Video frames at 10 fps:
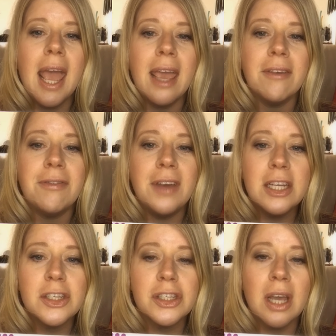a
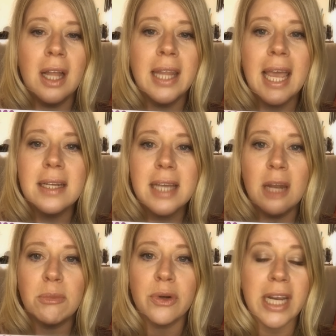fish, a land
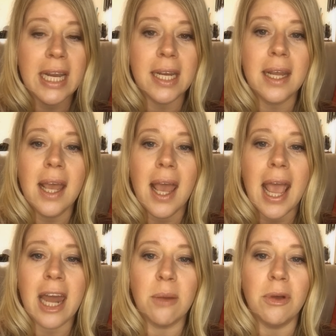and marine
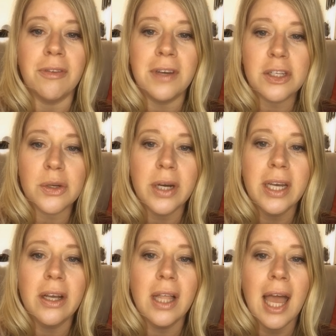animal fish
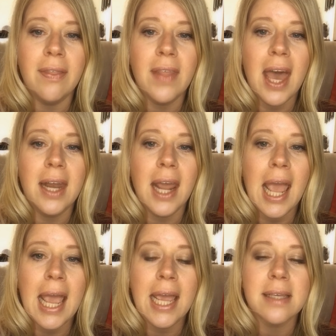oil, and then
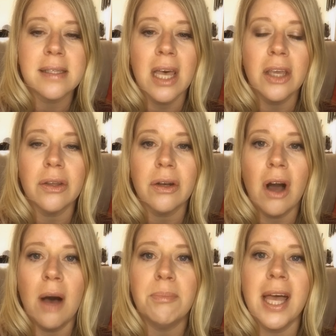a cellular
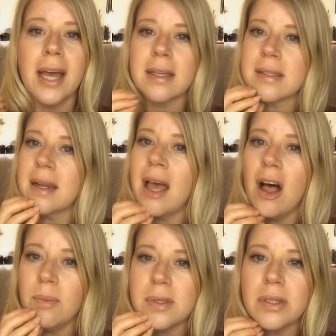complex that
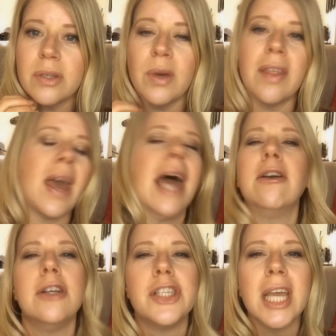helps to, with
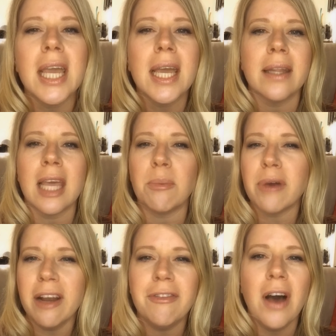energy and like
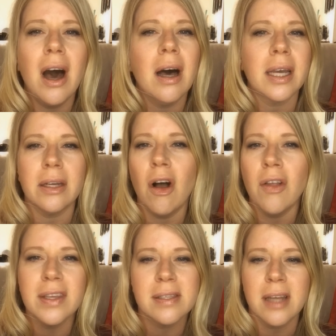brain fog and
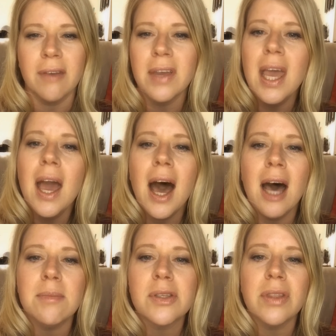all this stuff.
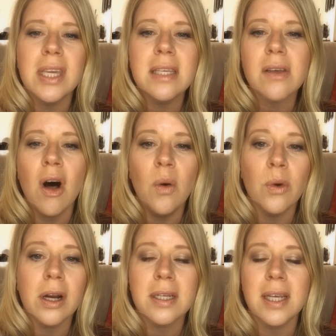Um, so these all
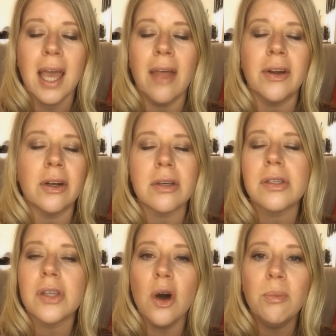work together
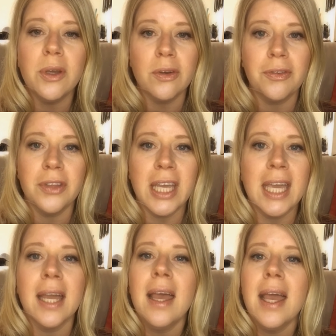so
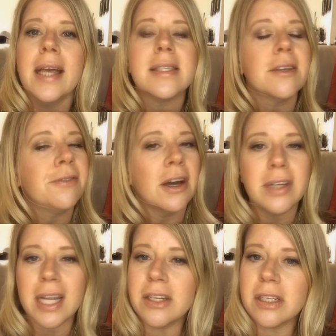beautifully. It's the
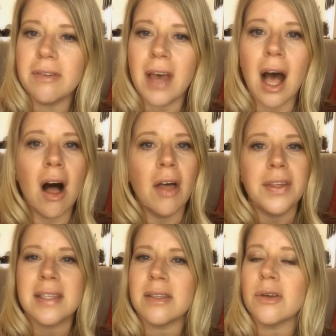foundation of health.
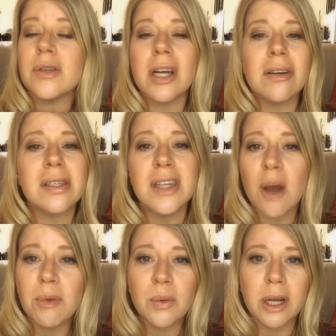It's the doTERRA's
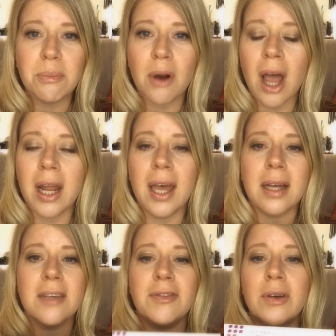number one
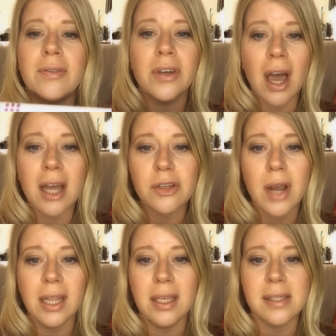product. If you have not
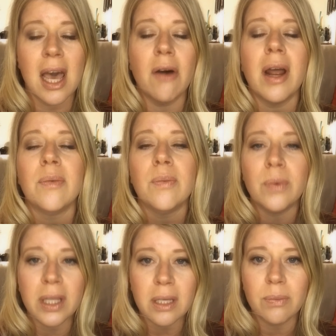tried these out, I
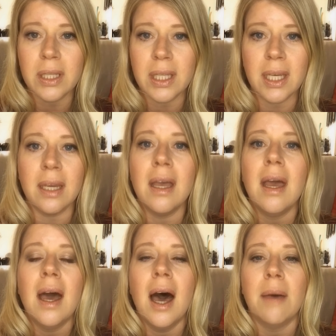really, really
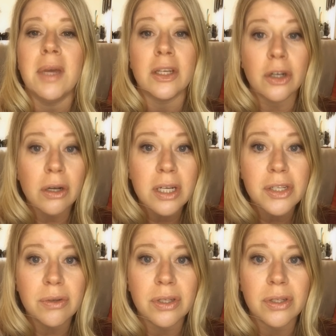um, encourage
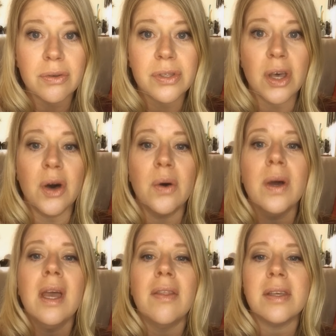you to do
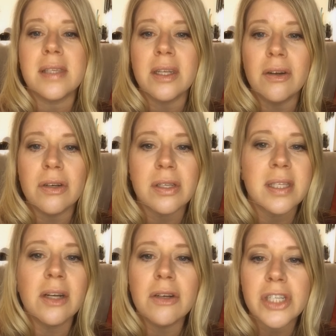so. The synerg
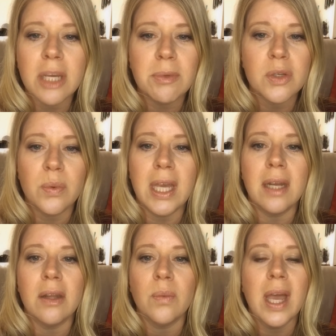synergy
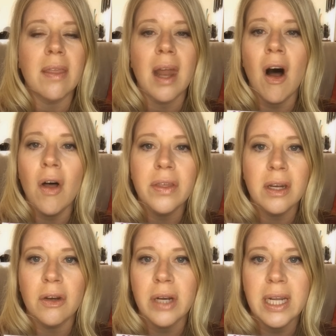between the way that all the
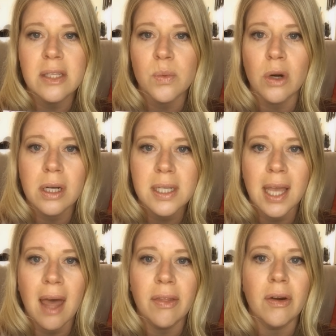ingredients work
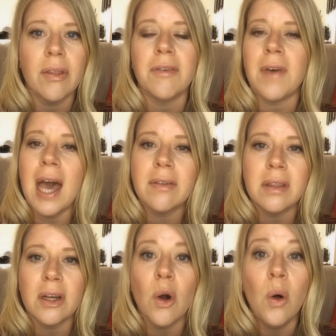together, the fact
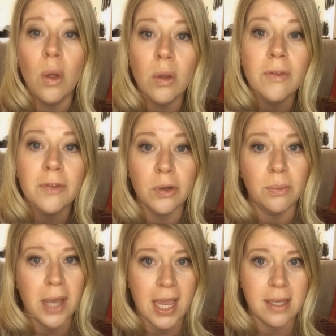that they're whole
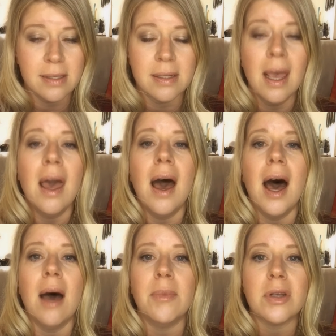food based,
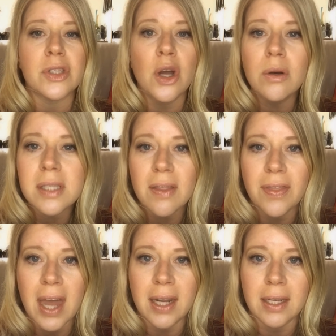um, there's no
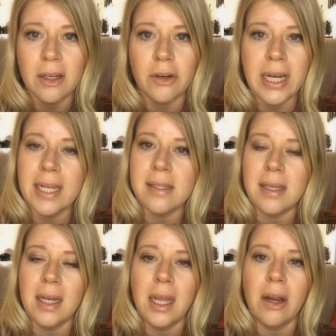synthetic ingredients
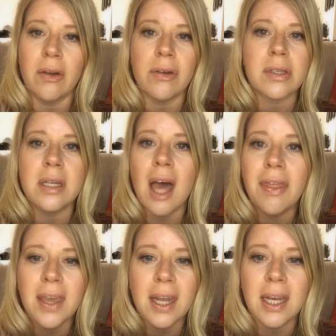in here. There's
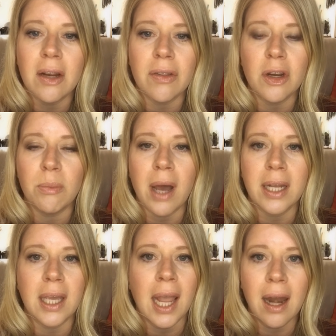nothing in here that your
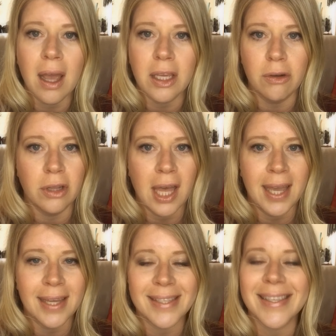body cannot
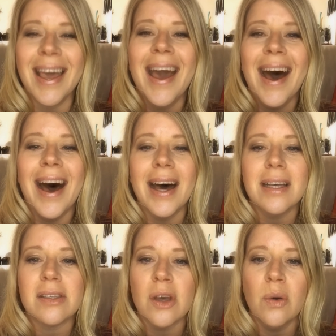utilize.
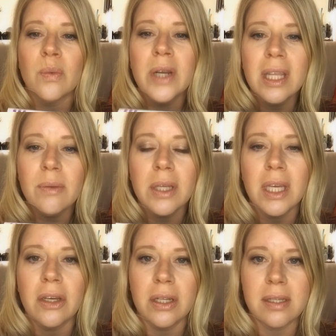Uh, so really,
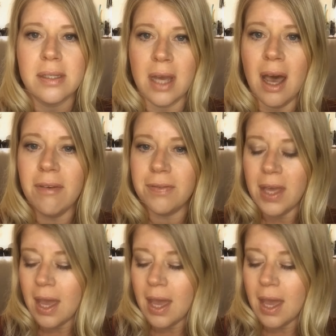really good stuff.